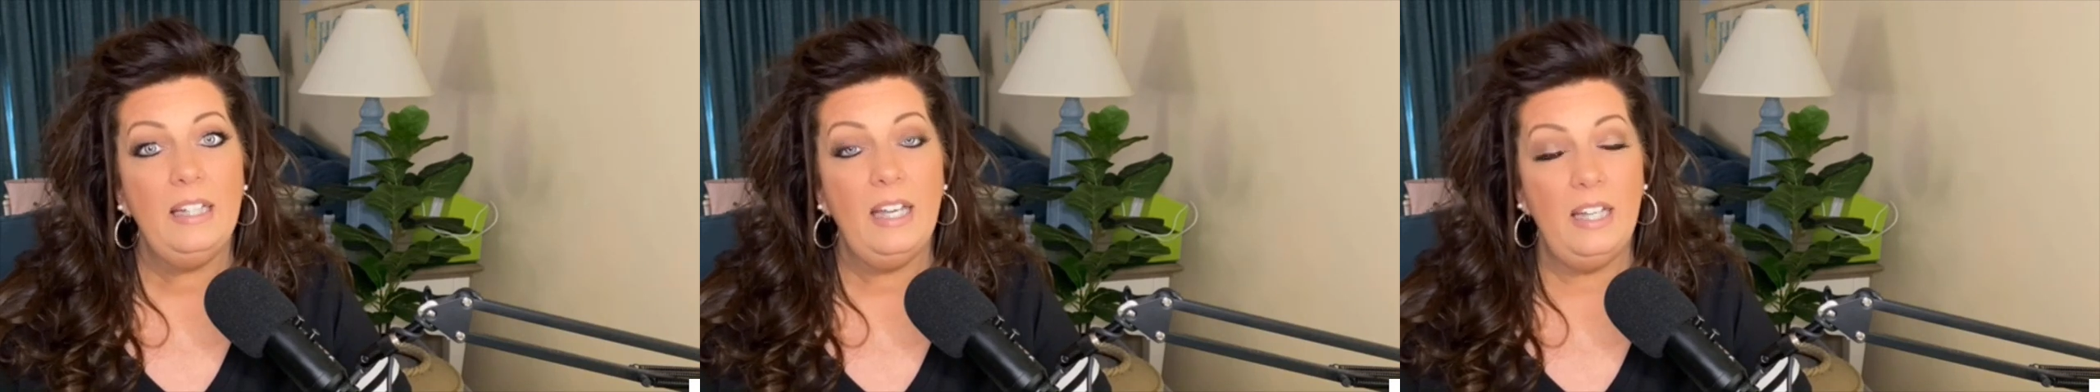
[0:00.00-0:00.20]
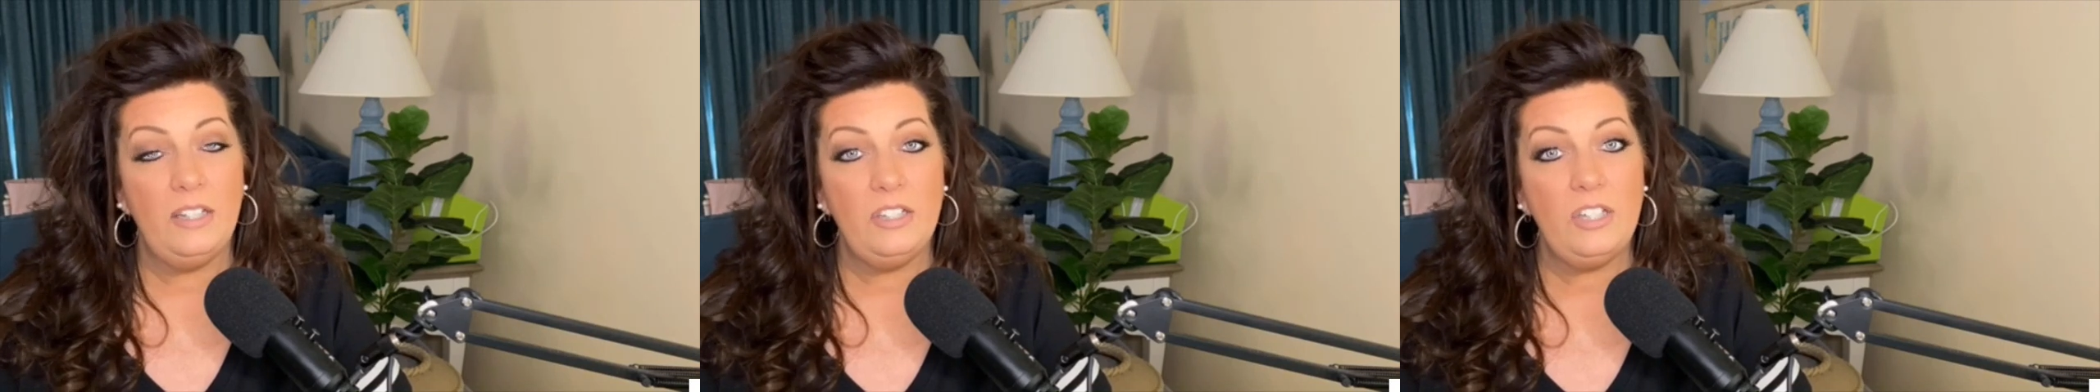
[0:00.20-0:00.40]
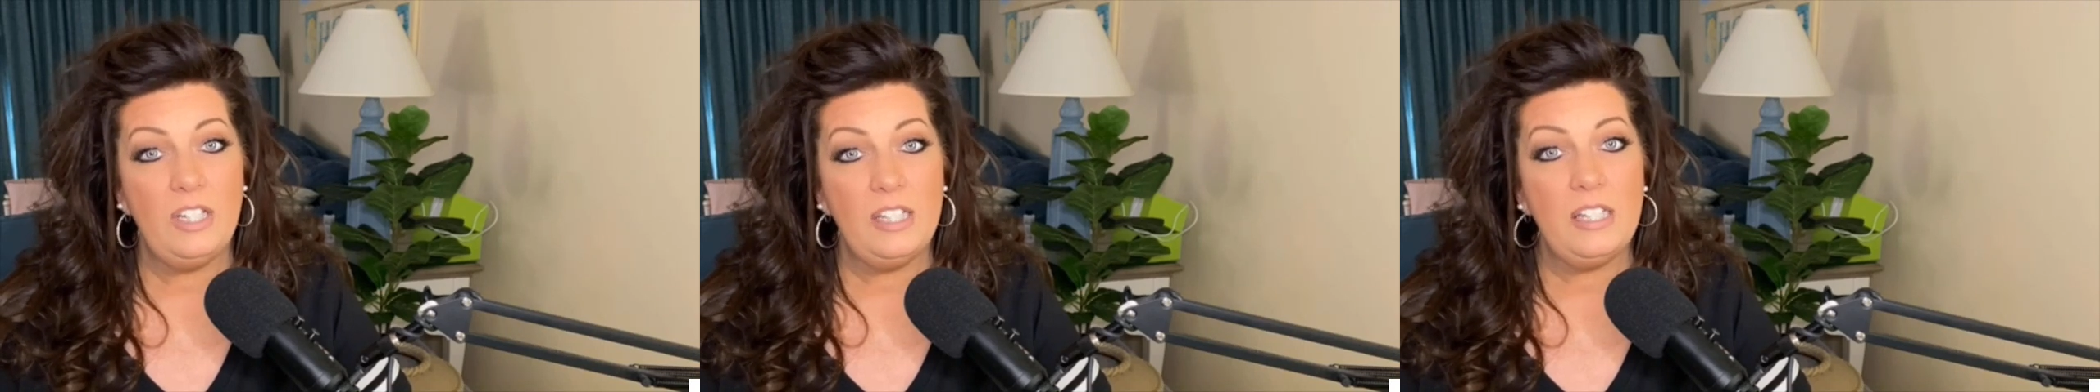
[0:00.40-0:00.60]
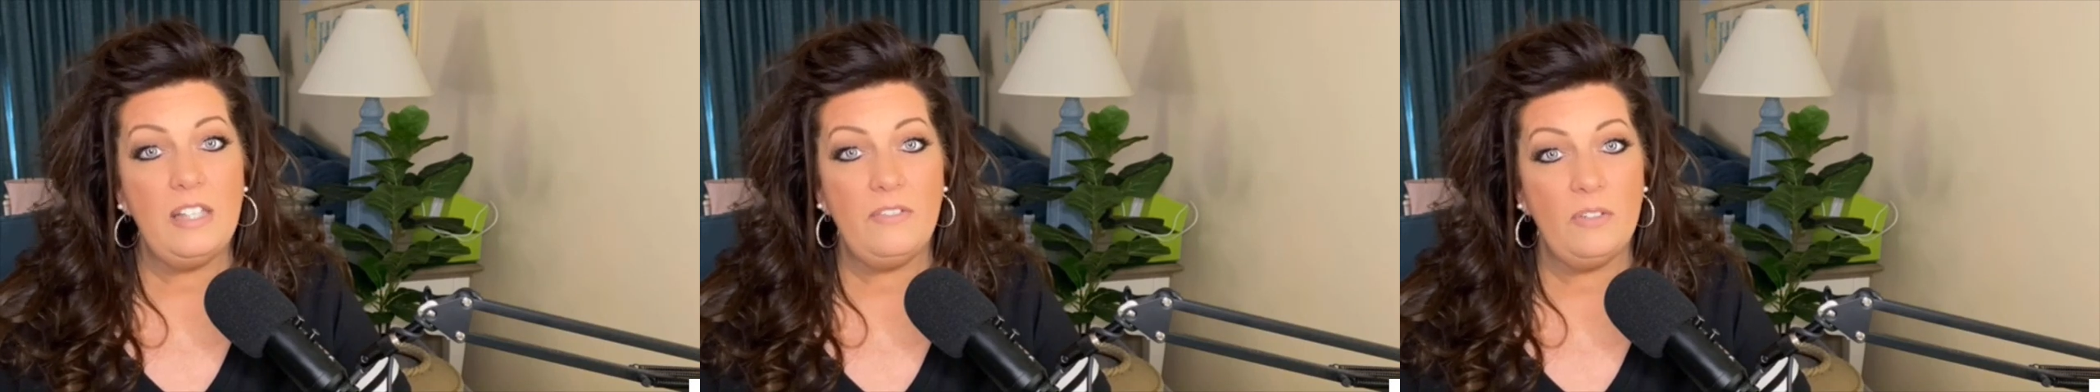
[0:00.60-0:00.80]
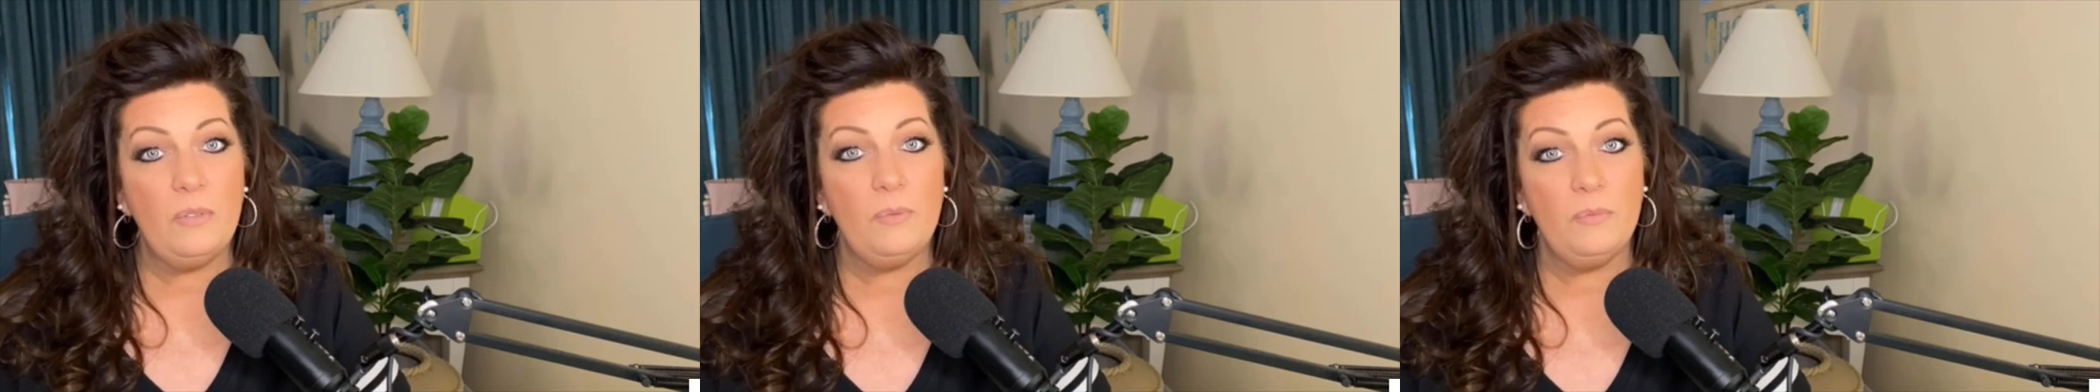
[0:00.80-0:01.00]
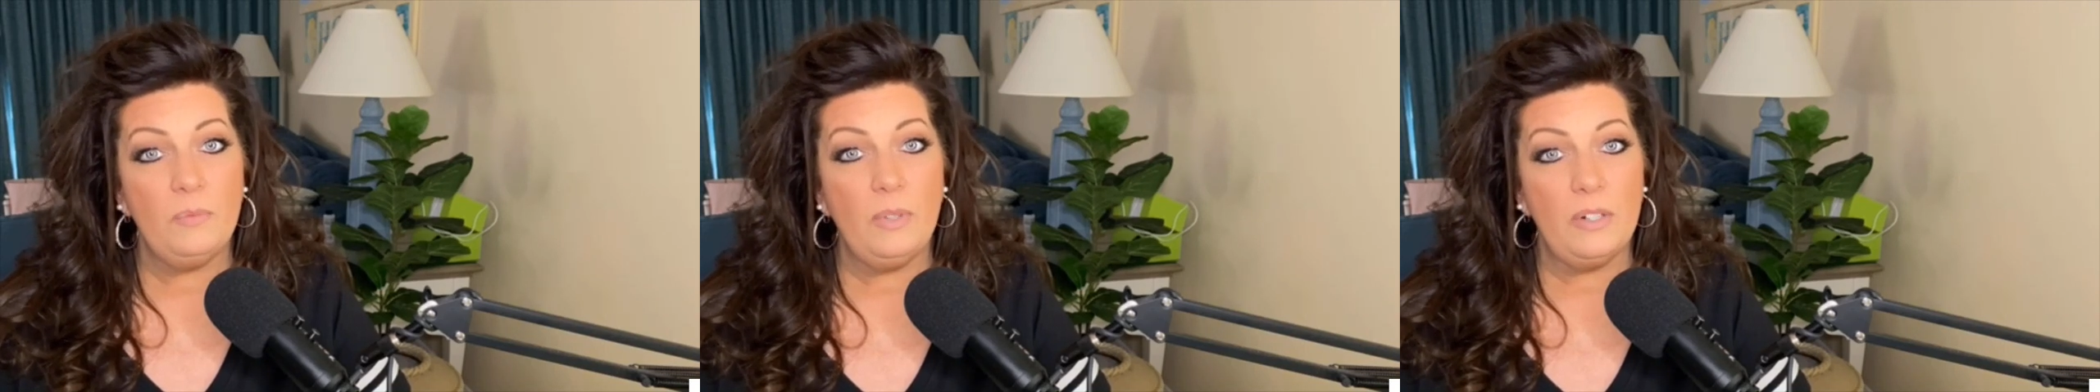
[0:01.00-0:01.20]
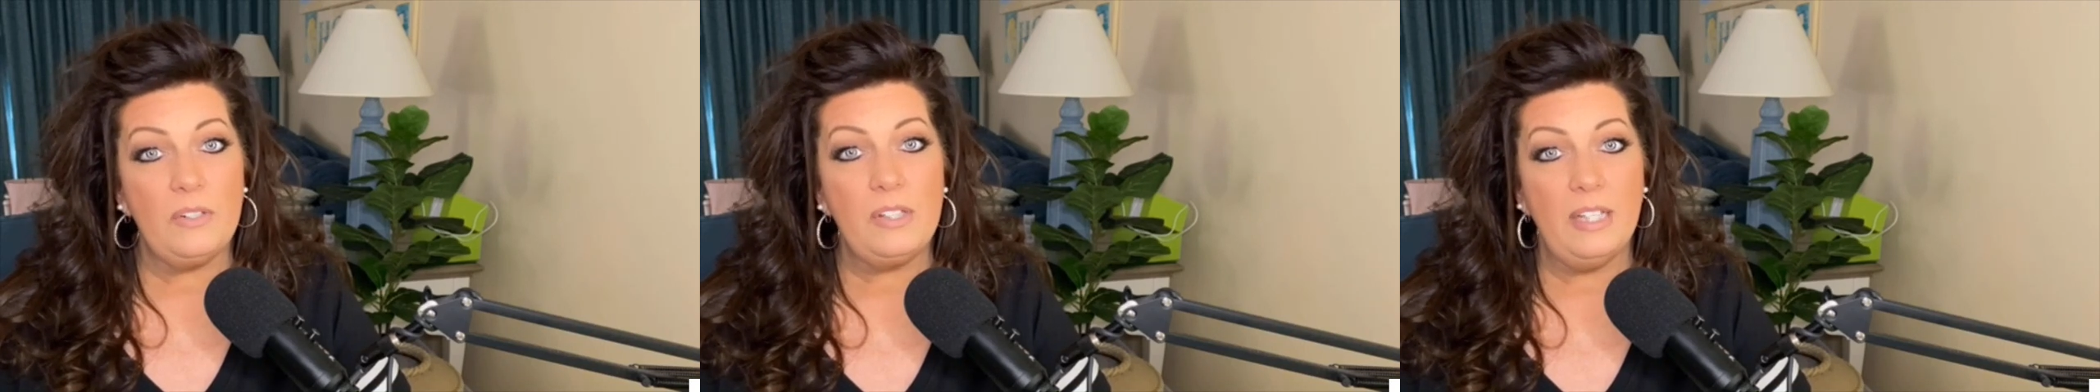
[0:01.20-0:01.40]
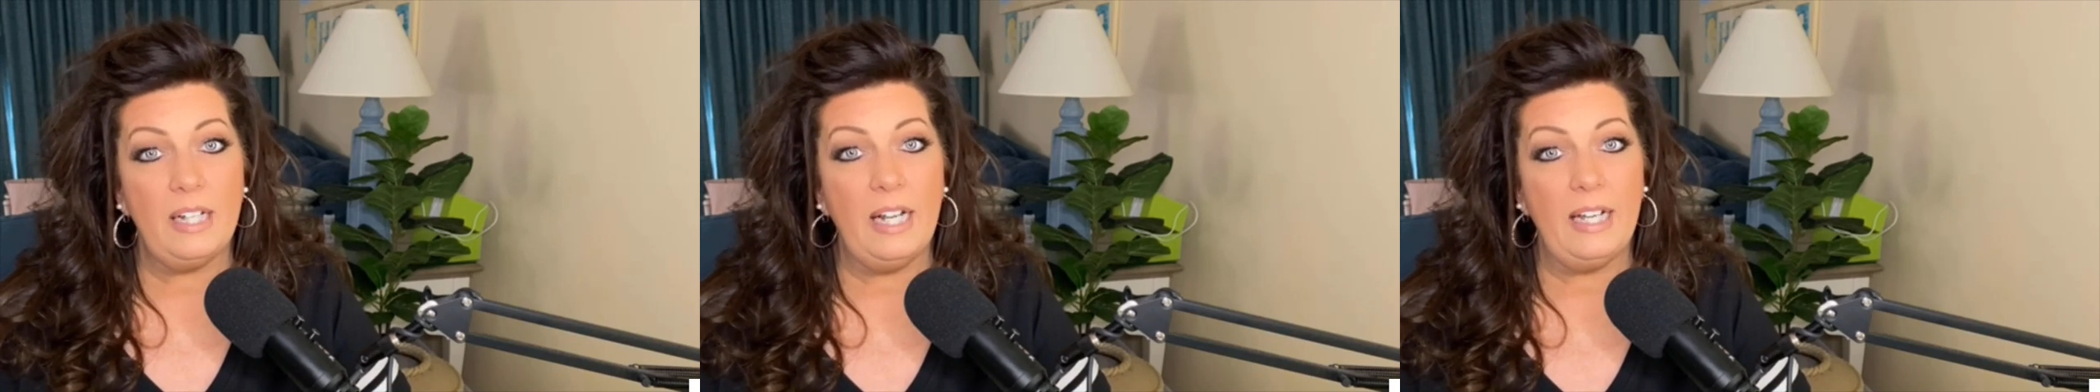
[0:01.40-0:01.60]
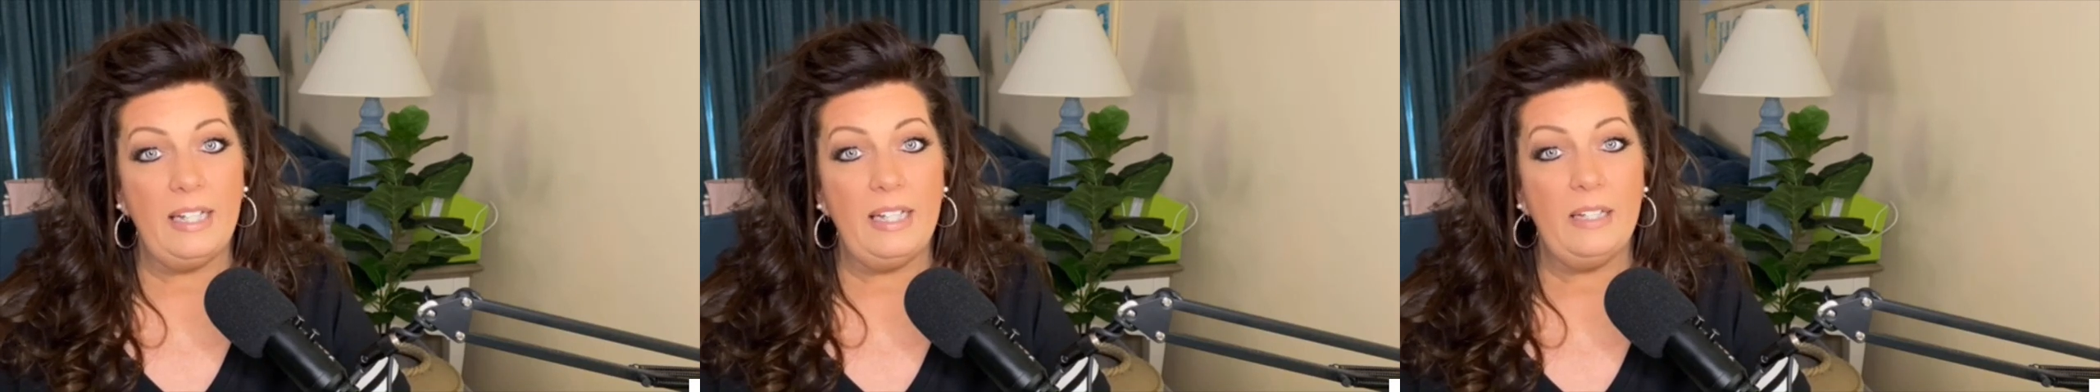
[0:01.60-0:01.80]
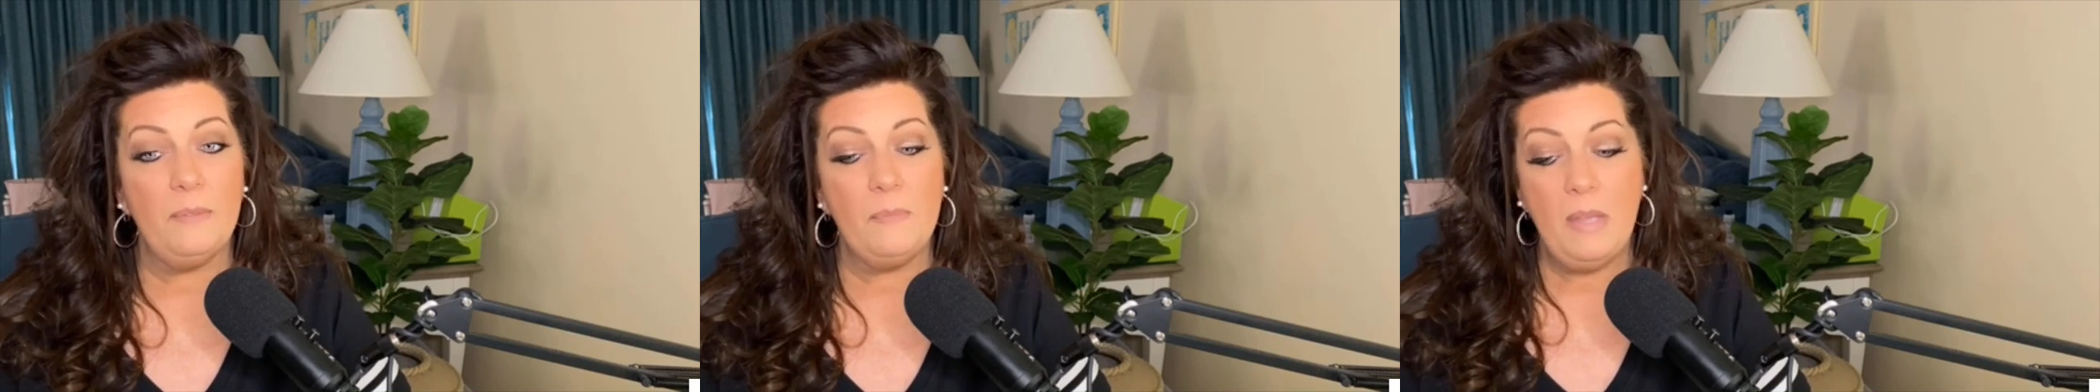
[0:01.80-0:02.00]
and she's even worse than I
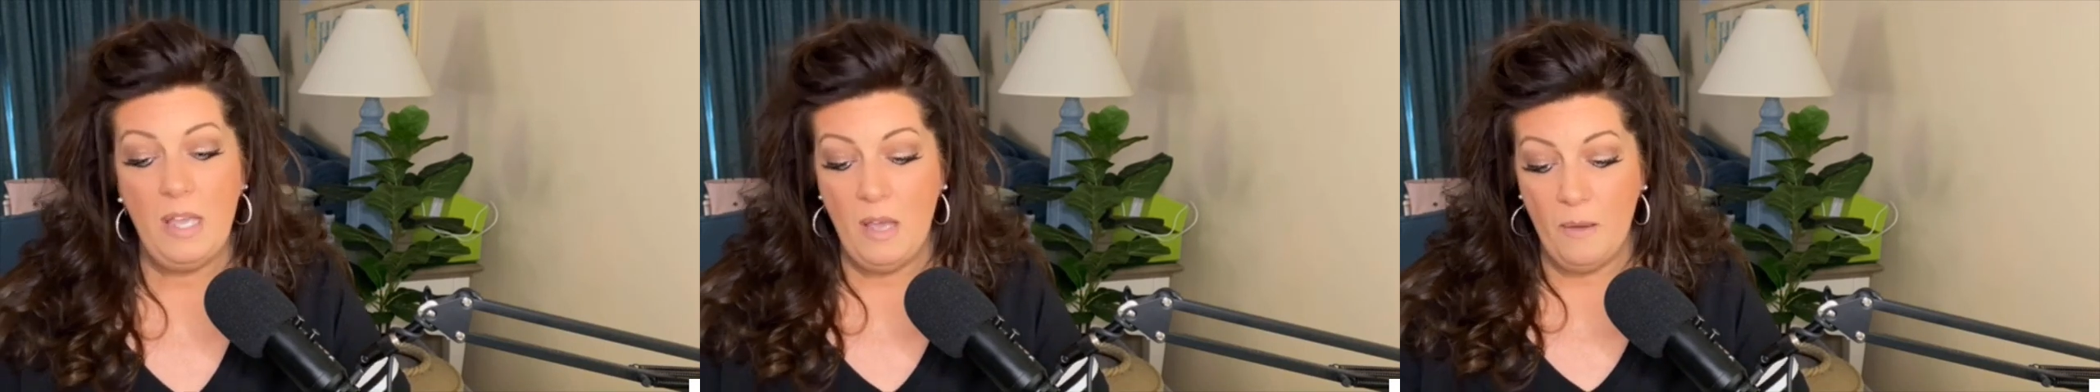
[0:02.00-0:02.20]
am,